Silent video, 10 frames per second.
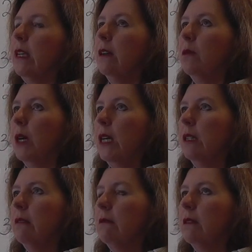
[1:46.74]

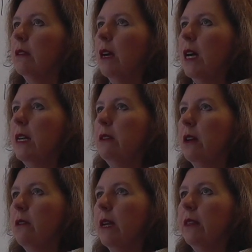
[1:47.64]
well, I
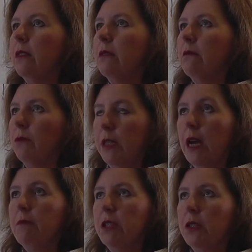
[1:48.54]
know that 3
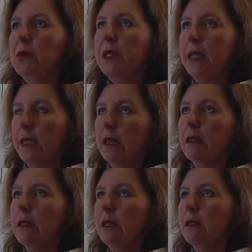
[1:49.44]
times 2 is
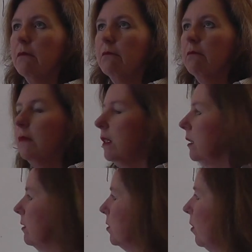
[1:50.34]
6.
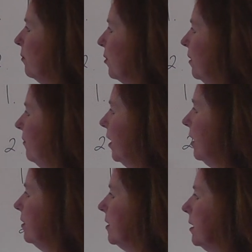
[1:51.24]
So if I
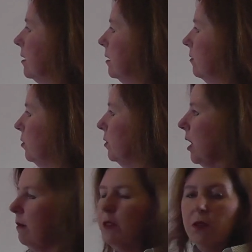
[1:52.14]
reverse 2
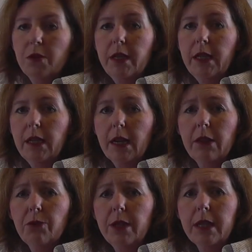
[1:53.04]
times 3, I
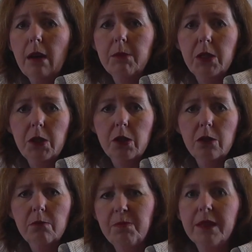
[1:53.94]
get 3 times
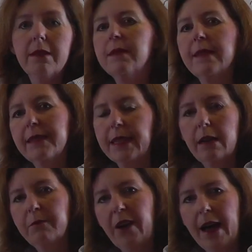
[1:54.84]
2, but it's the
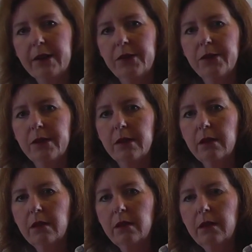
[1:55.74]
same factors.
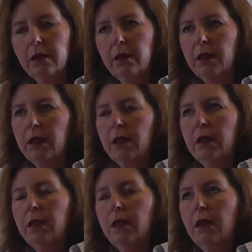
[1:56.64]

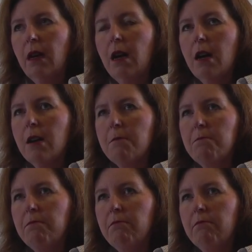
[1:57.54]

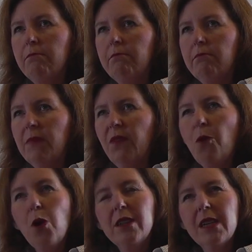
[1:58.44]
4
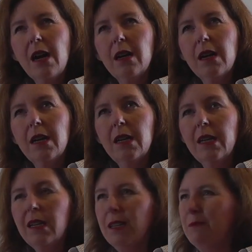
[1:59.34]

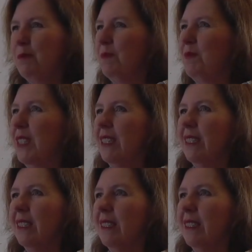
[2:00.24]
times...